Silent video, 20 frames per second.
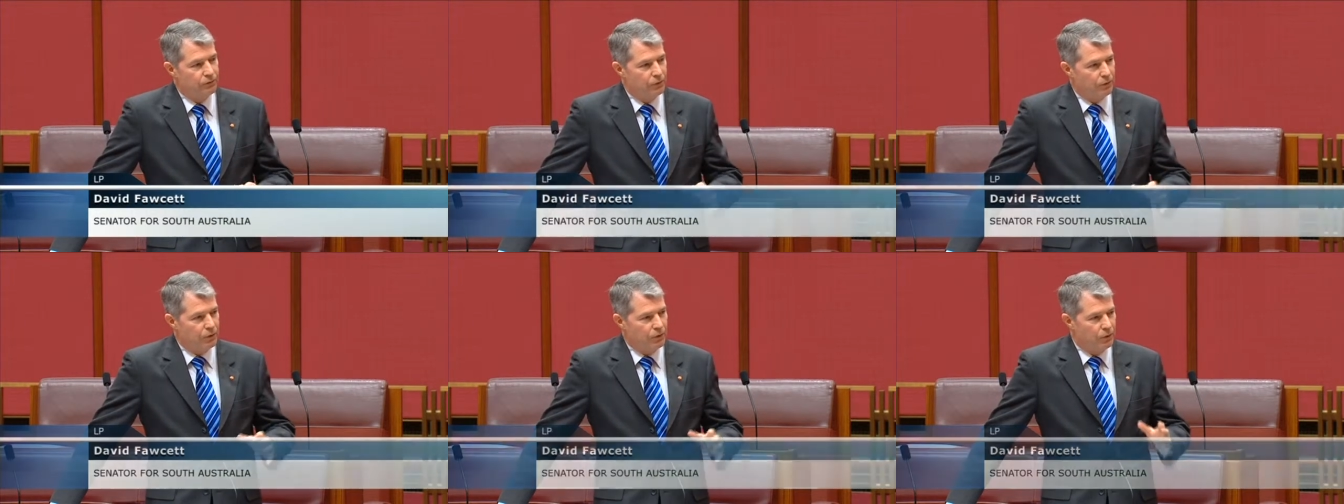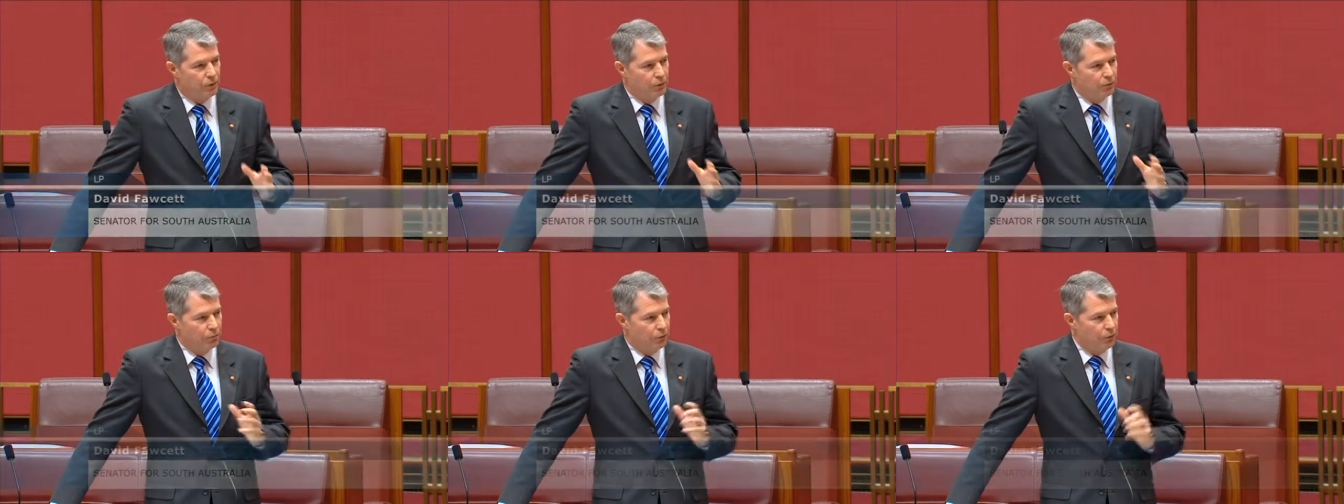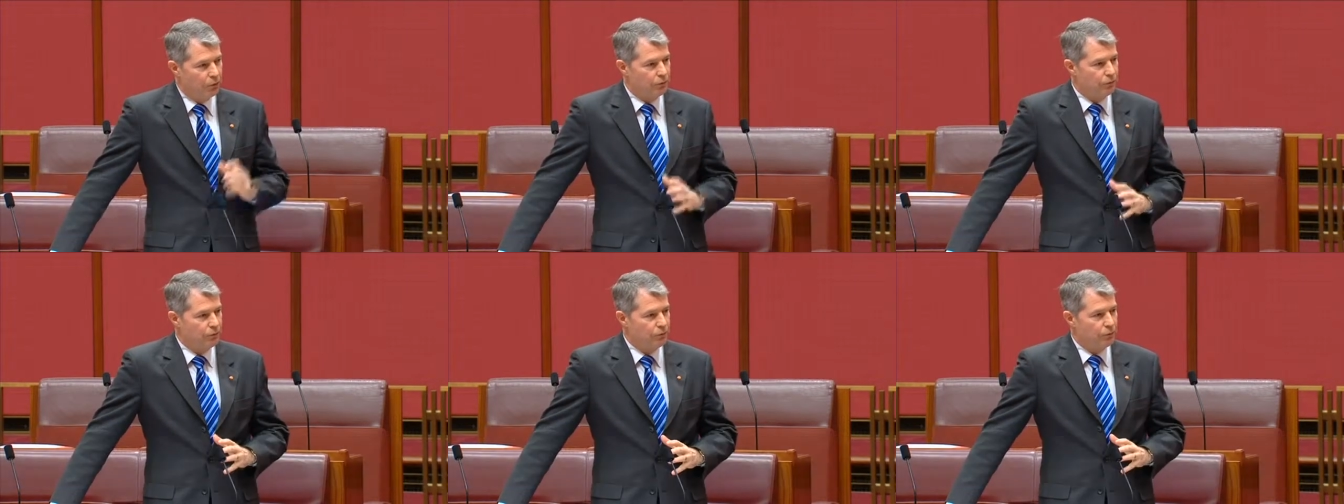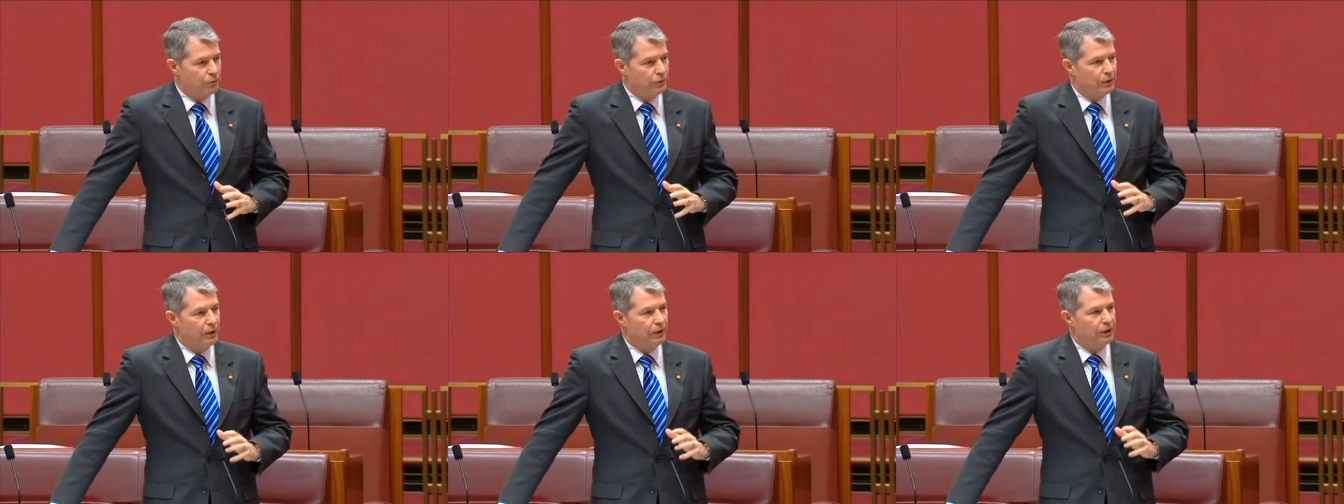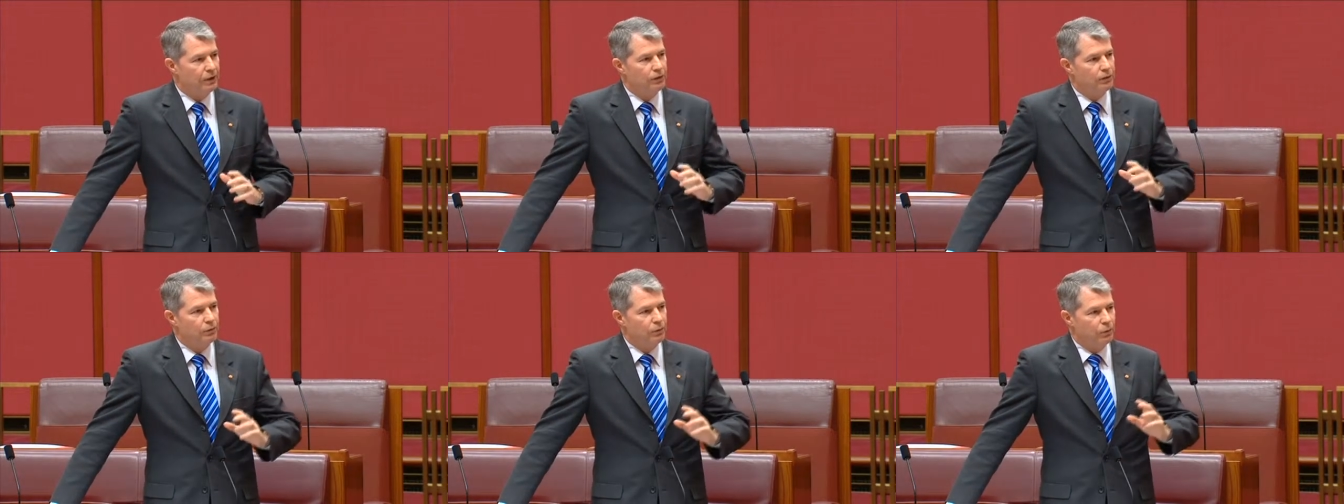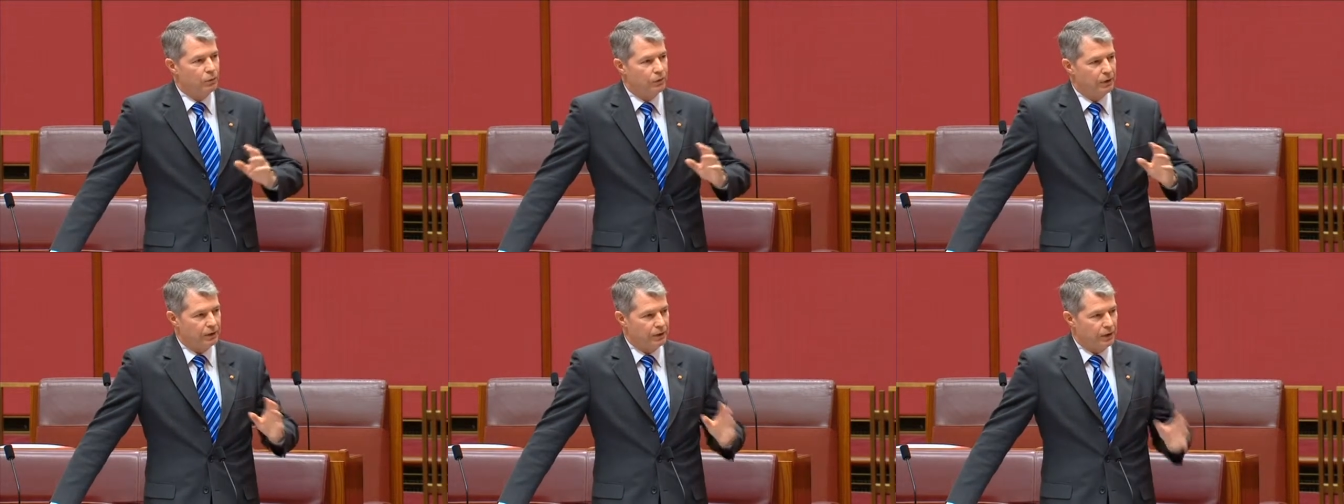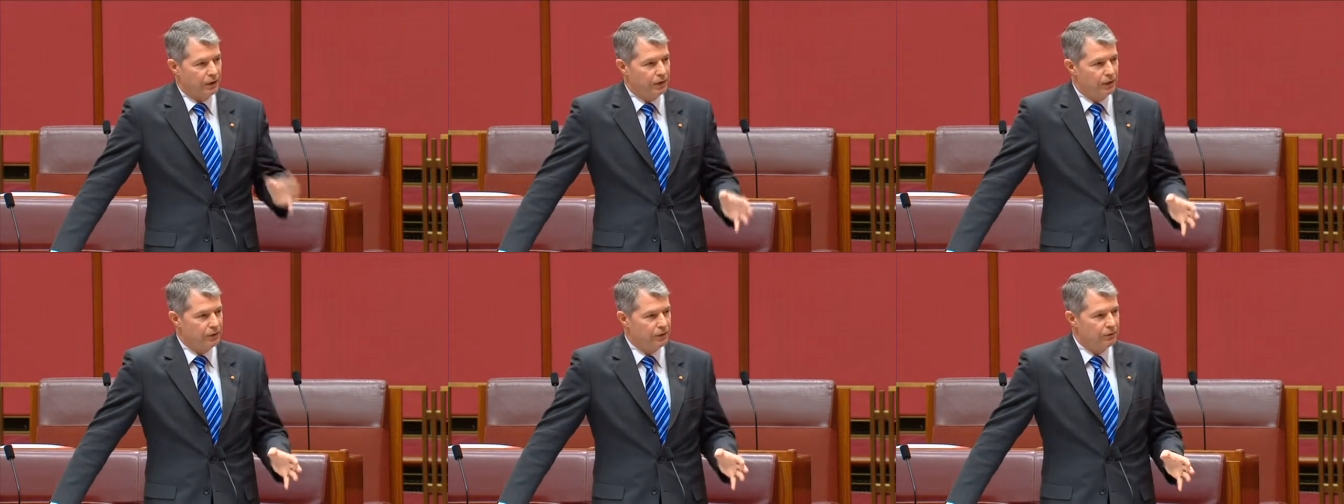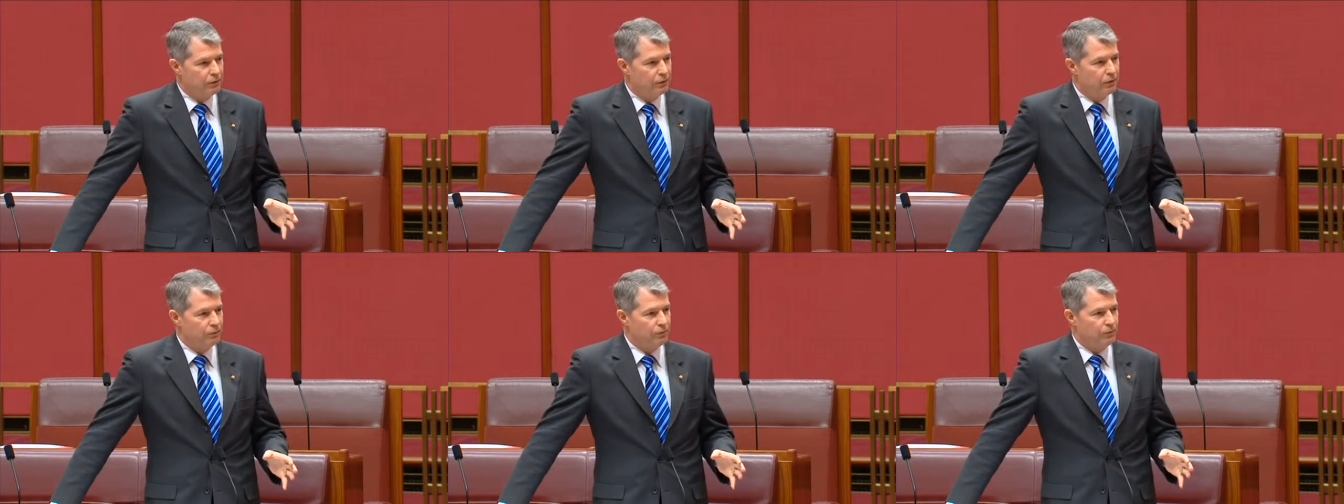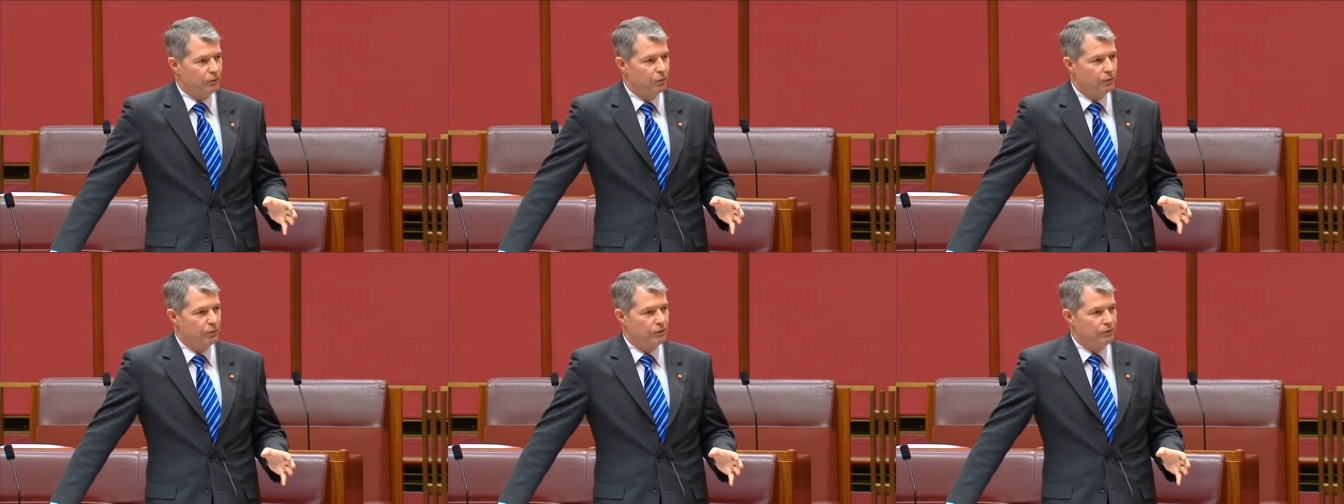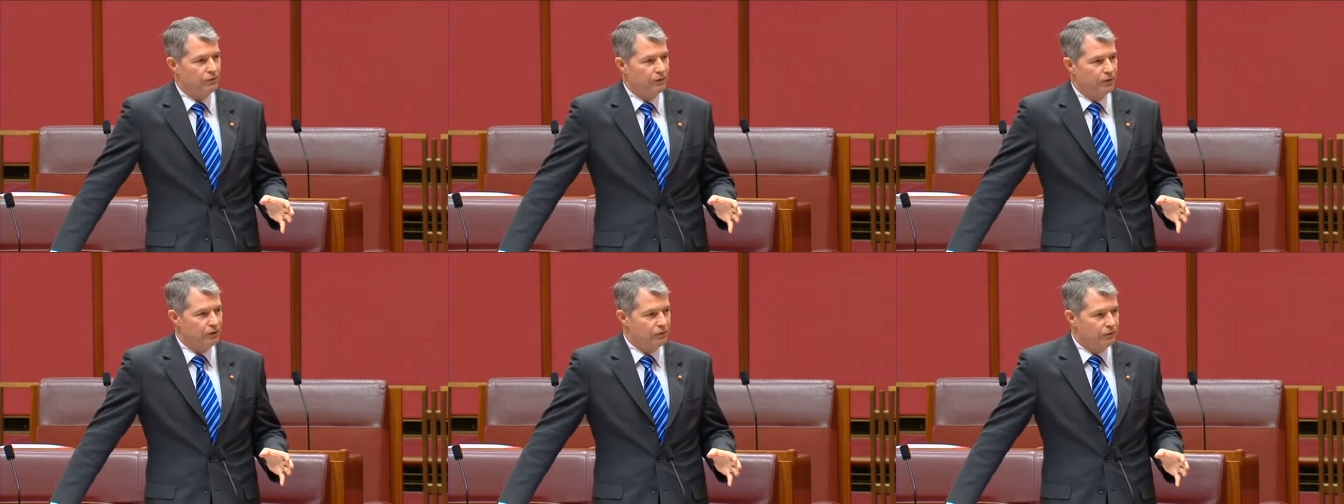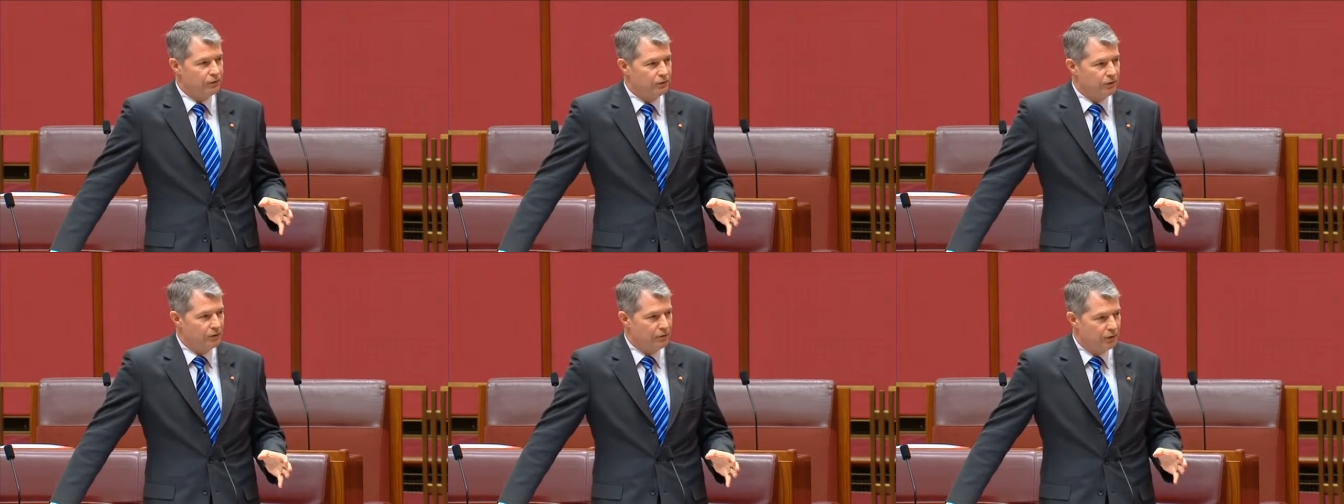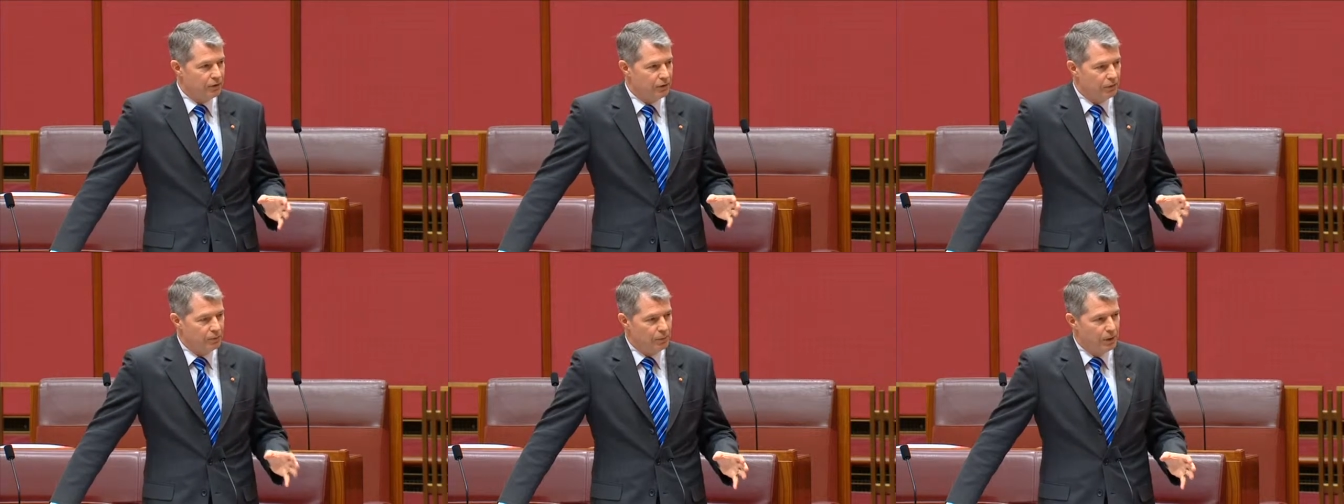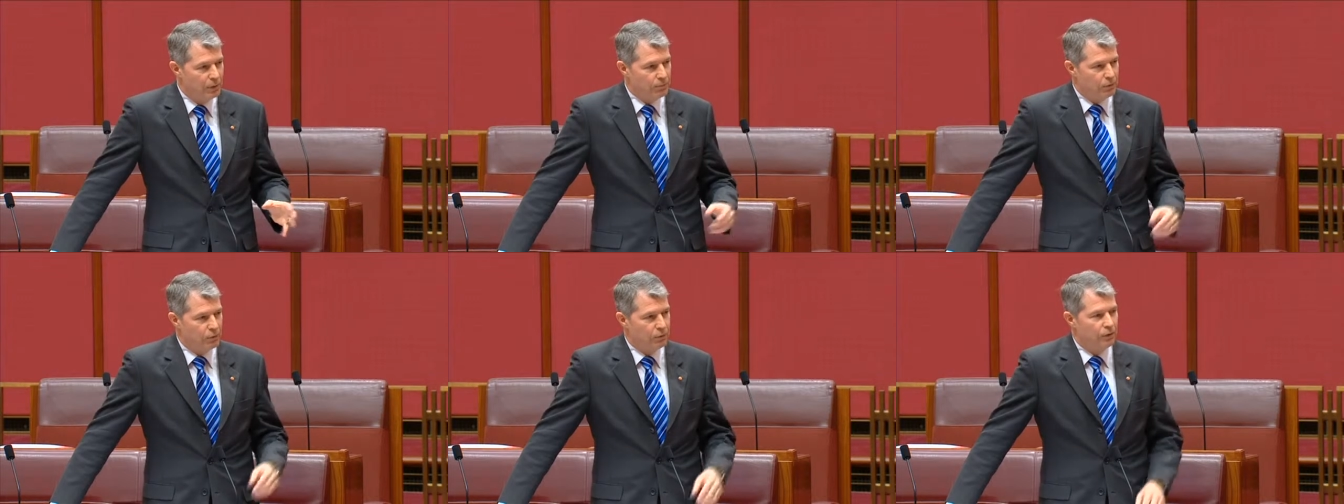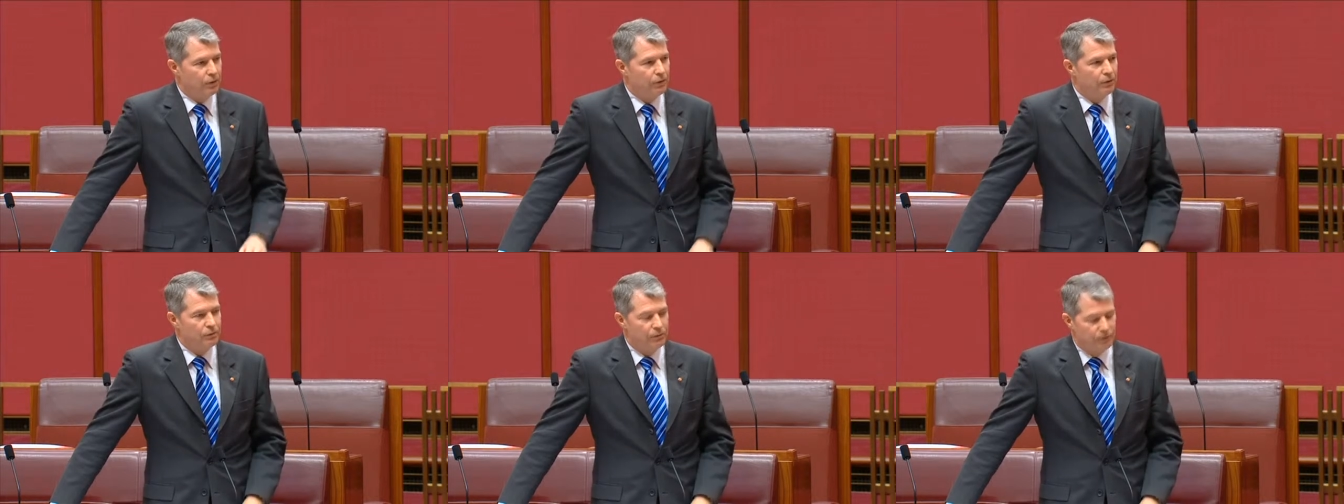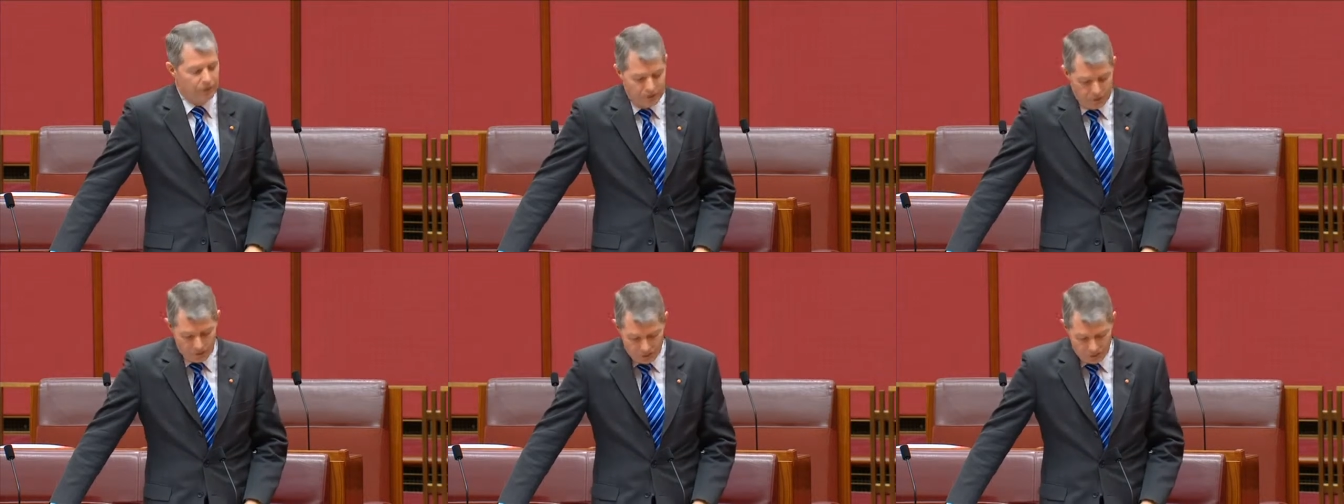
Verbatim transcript: for their own personal gain or the gain of an organisation that they are a member of